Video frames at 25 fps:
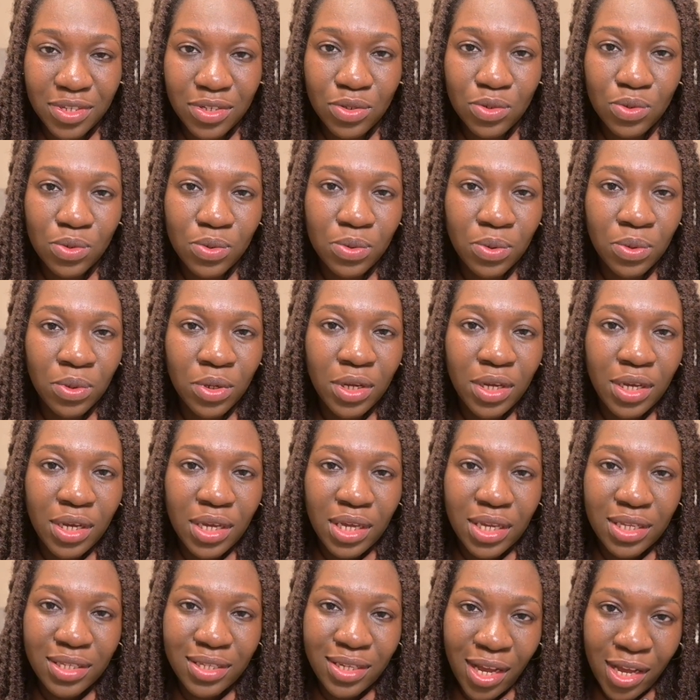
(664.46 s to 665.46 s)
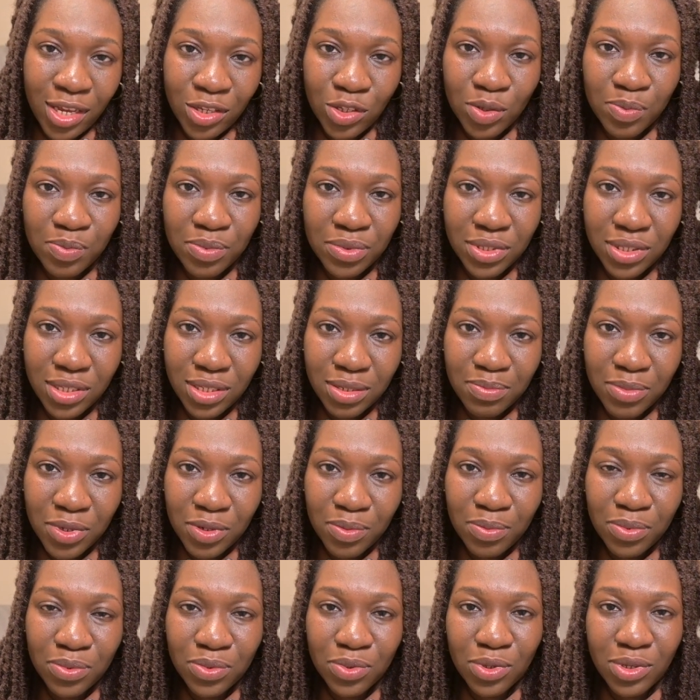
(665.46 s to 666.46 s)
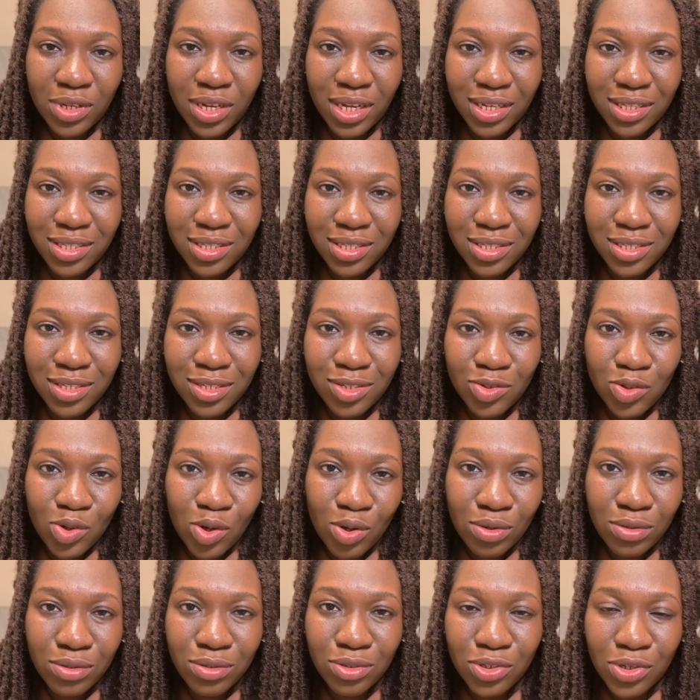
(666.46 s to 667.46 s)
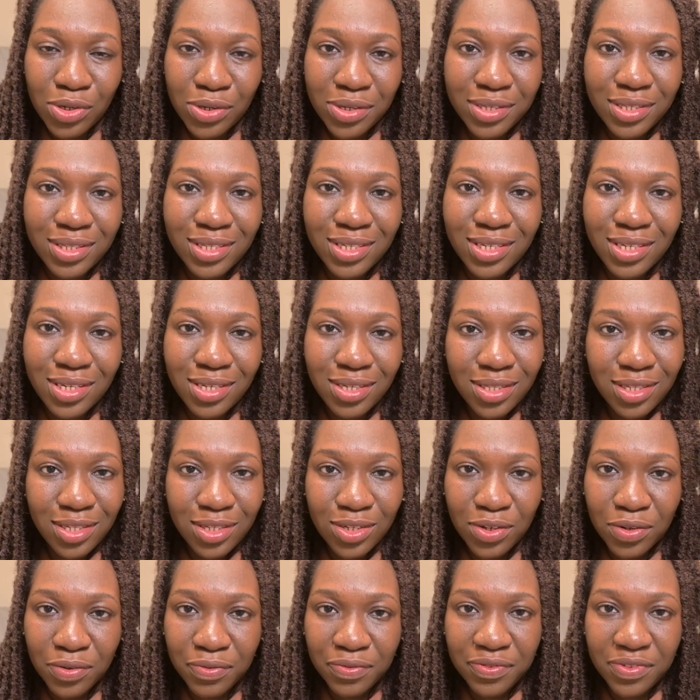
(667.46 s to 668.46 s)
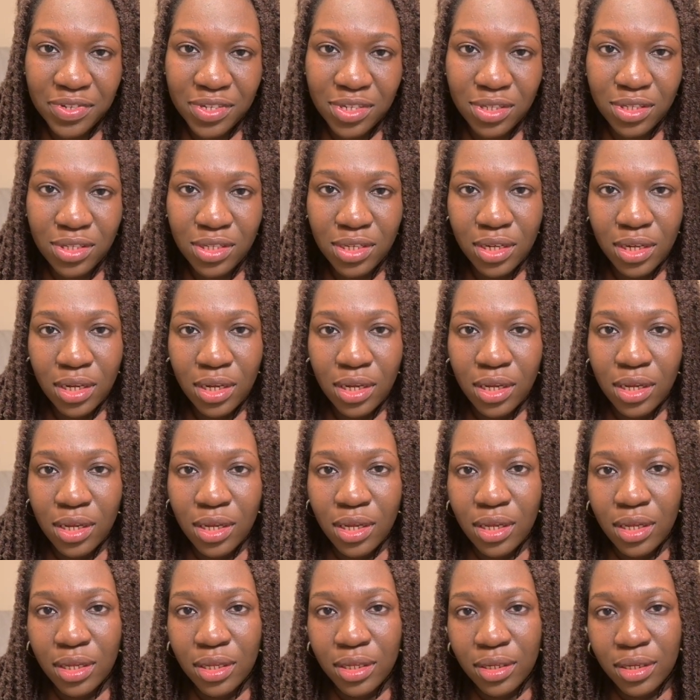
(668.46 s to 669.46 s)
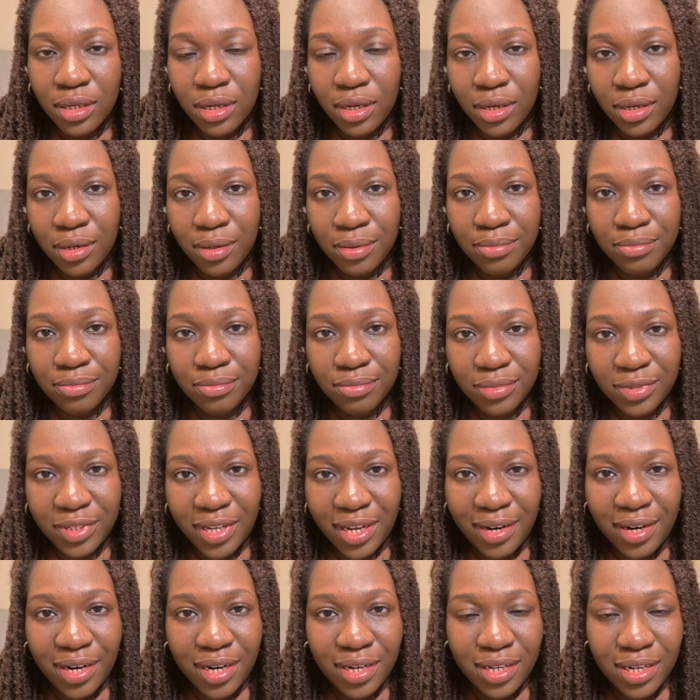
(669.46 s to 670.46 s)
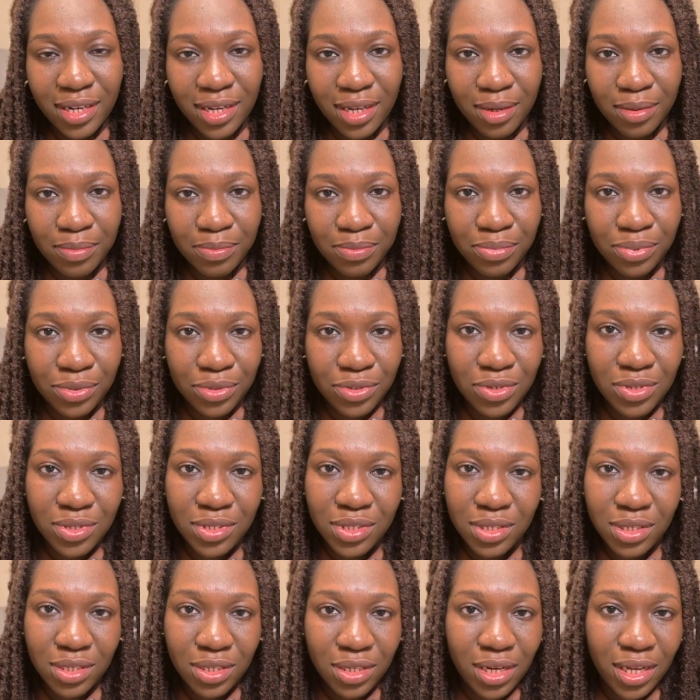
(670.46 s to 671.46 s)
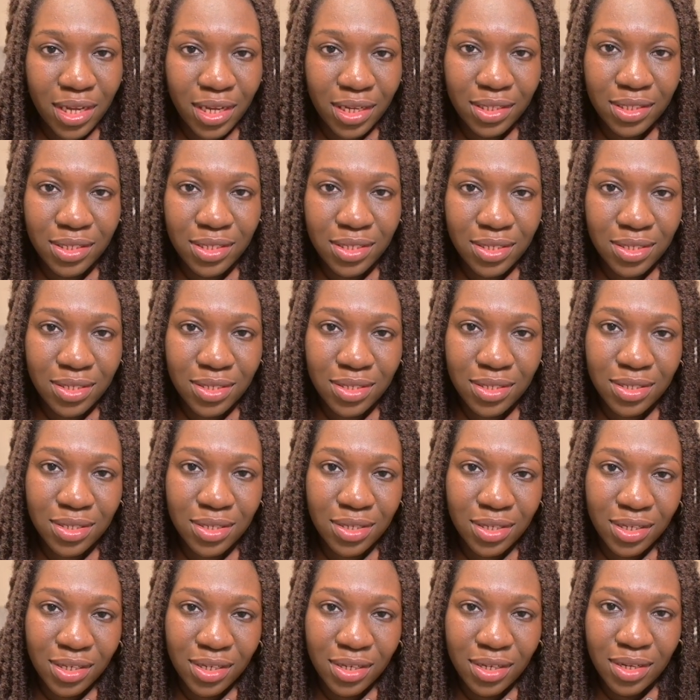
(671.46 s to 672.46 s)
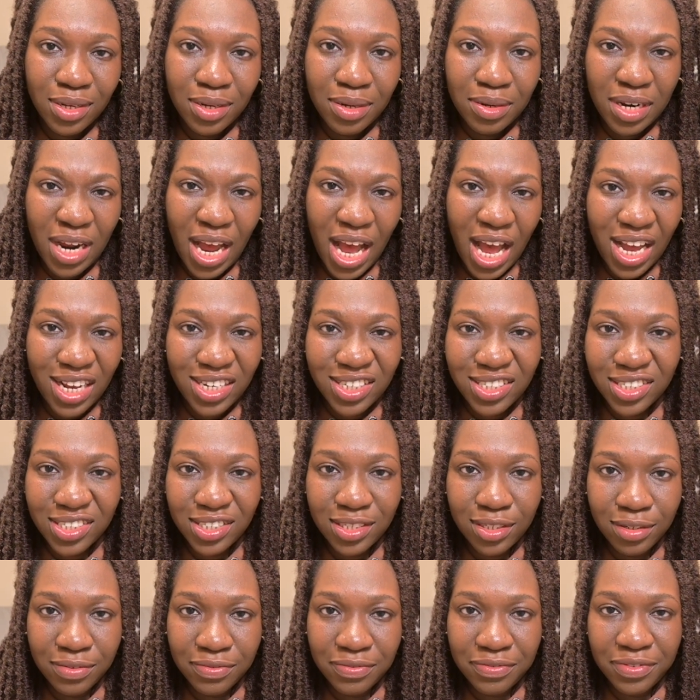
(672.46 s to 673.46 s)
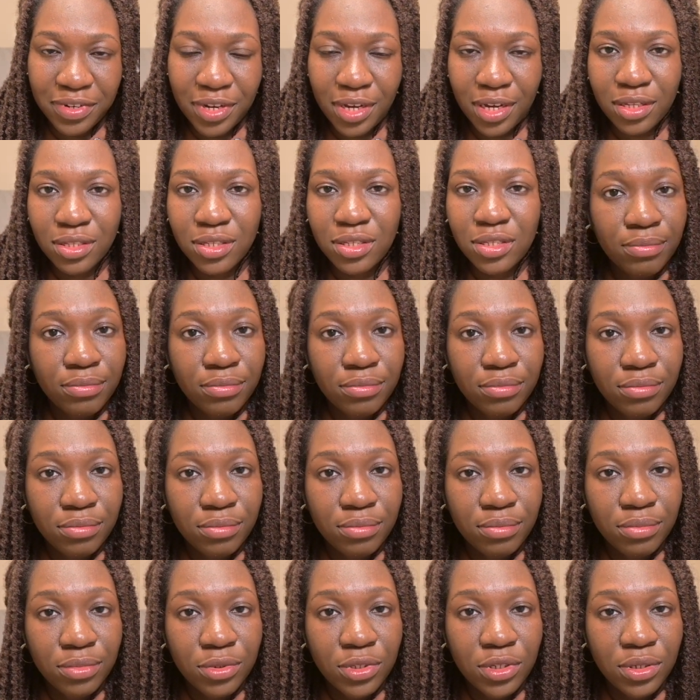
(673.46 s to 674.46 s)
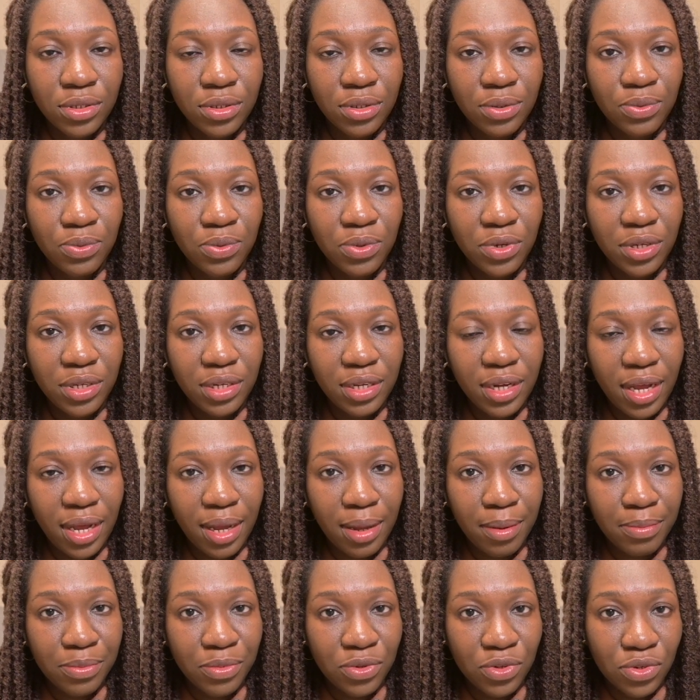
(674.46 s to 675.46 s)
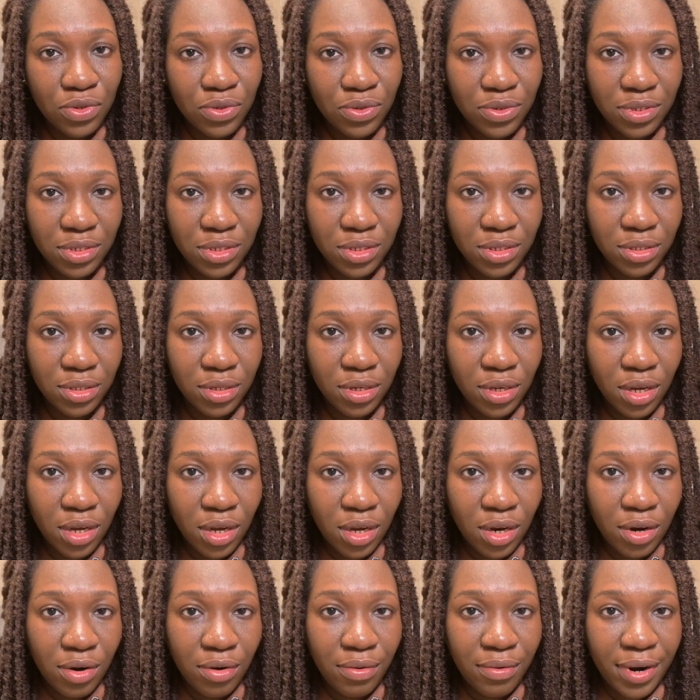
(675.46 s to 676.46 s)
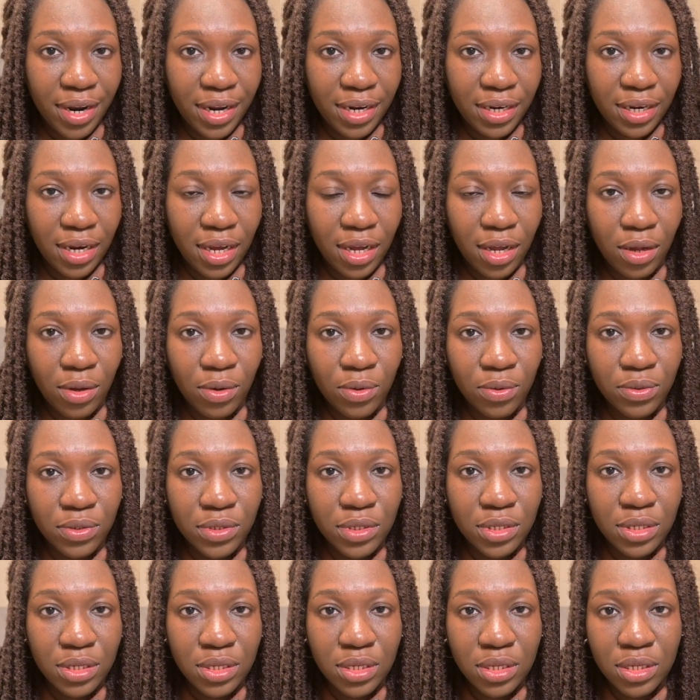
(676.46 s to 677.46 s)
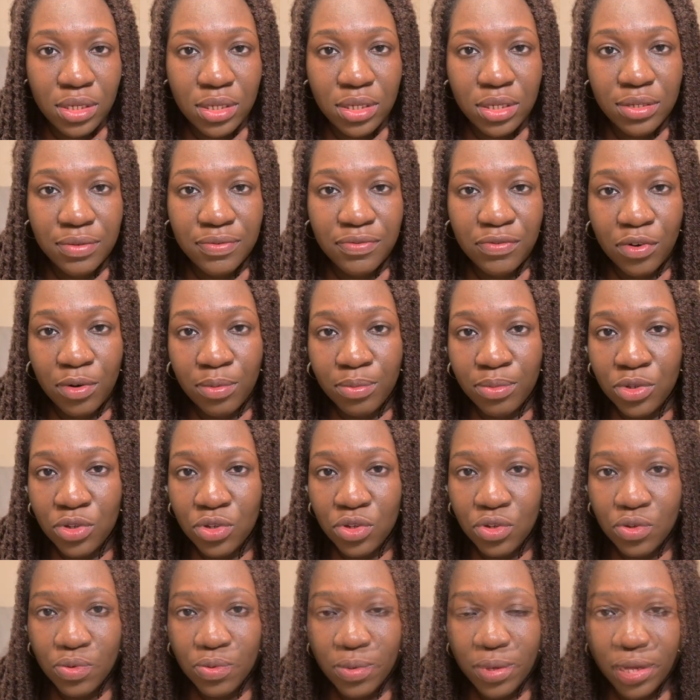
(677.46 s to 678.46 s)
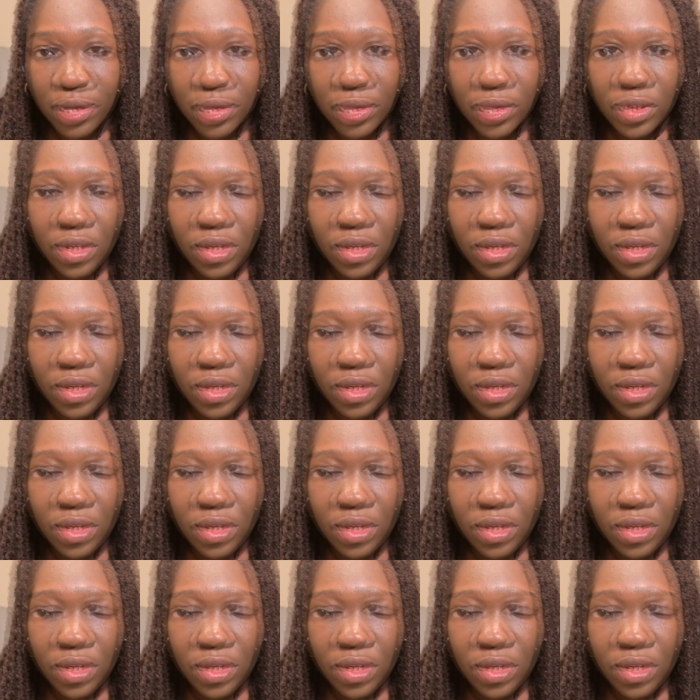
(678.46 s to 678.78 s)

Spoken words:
So it has to be dimmable so that it's not just hitting your face directly and producing like this harsh effect. The one I'm using right now is from Newer.